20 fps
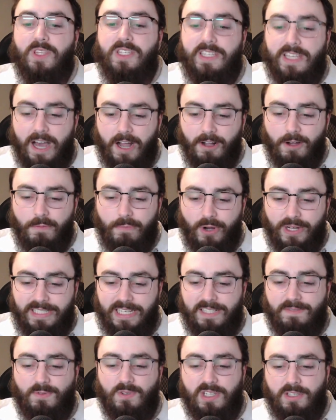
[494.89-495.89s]
Thiago
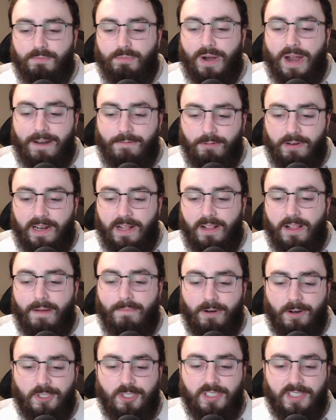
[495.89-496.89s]
Moises versus Brad Riddell
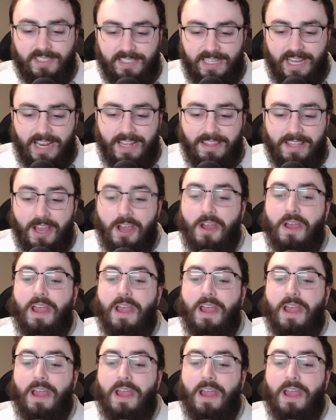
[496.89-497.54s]
on March 16th.